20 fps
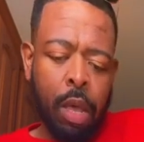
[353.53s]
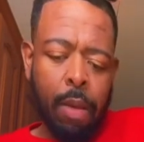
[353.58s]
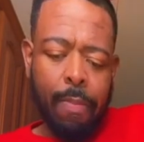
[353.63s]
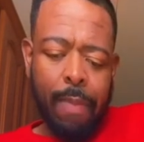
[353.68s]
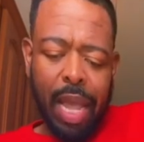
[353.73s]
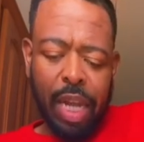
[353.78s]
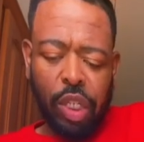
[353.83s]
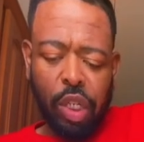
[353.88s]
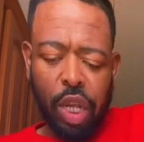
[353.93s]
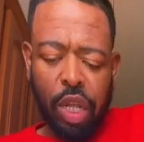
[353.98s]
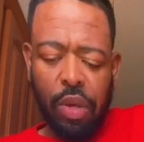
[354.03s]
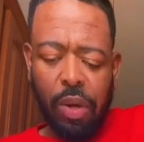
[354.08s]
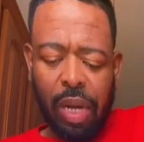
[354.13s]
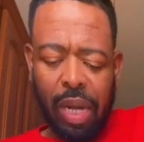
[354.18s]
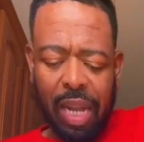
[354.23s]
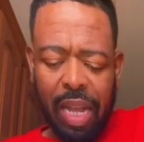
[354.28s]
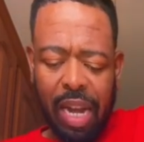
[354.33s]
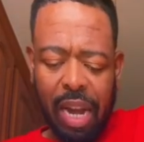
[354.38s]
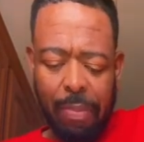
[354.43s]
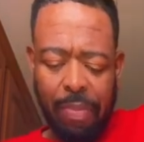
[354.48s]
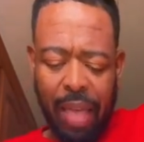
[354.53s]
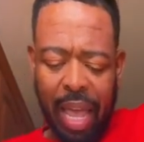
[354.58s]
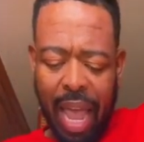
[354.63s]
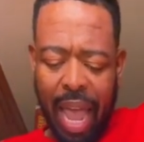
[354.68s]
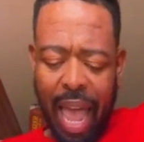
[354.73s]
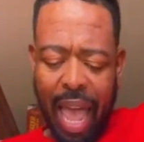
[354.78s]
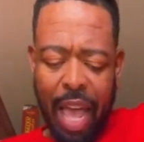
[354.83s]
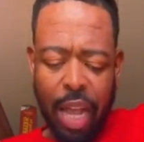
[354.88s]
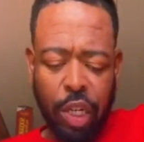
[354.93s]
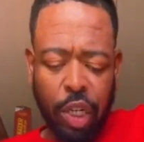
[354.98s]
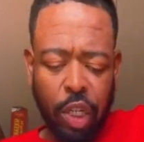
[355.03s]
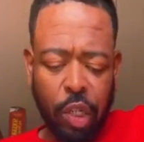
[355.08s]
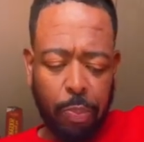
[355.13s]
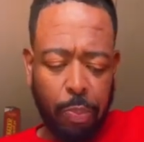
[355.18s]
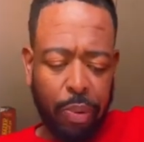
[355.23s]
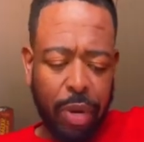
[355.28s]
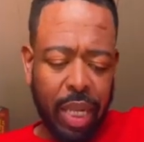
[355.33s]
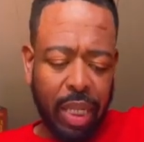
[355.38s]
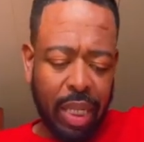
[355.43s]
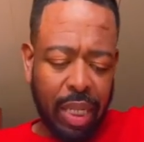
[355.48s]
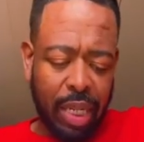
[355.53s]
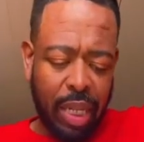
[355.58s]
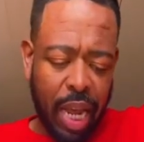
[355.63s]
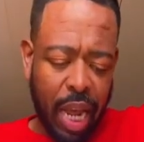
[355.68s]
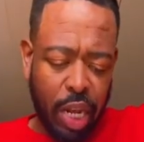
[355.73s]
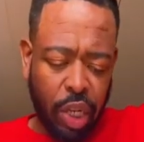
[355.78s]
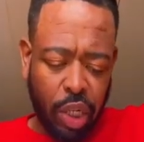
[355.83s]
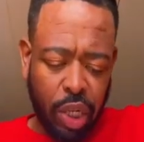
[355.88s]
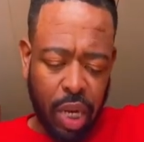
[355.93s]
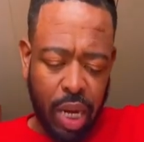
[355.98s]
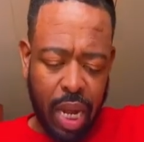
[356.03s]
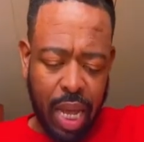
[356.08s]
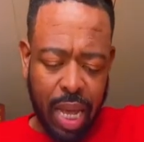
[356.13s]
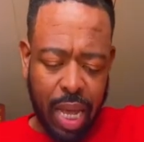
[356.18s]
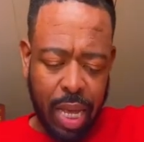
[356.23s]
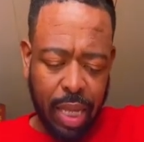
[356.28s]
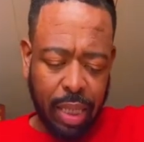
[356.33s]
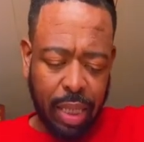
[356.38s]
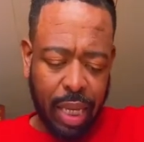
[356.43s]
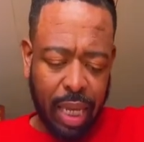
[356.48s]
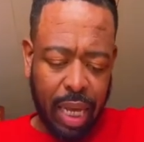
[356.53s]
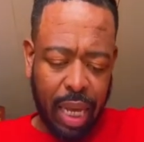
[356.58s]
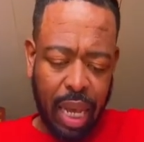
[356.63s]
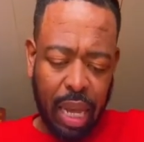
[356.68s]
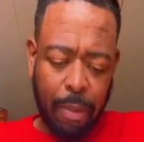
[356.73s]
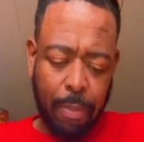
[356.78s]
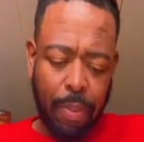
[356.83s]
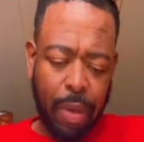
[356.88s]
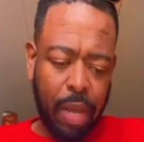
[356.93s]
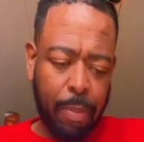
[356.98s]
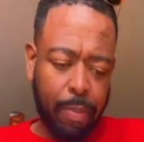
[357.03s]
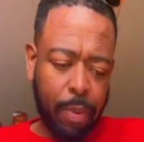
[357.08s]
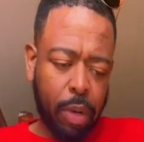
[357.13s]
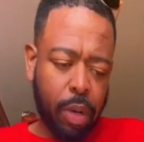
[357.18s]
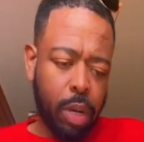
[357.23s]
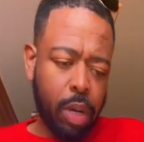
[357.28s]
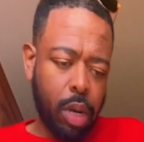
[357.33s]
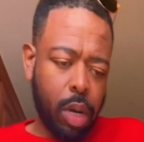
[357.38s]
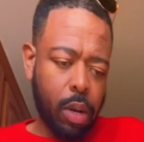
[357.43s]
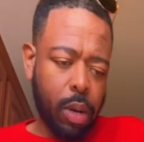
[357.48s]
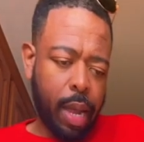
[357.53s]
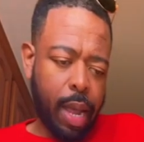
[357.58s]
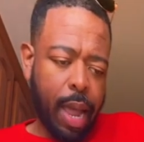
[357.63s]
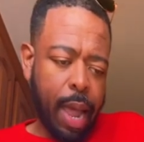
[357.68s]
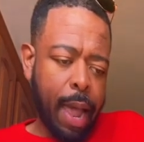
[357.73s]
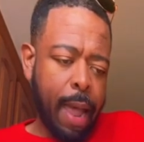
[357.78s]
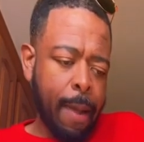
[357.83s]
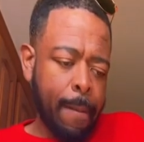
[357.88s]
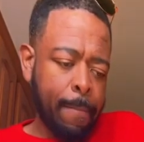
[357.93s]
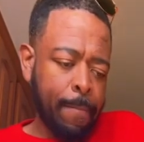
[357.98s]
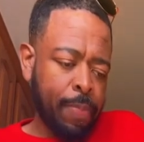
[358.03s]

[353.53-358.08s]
Make sure you clean up the edges. Presentation is key, people. Okay?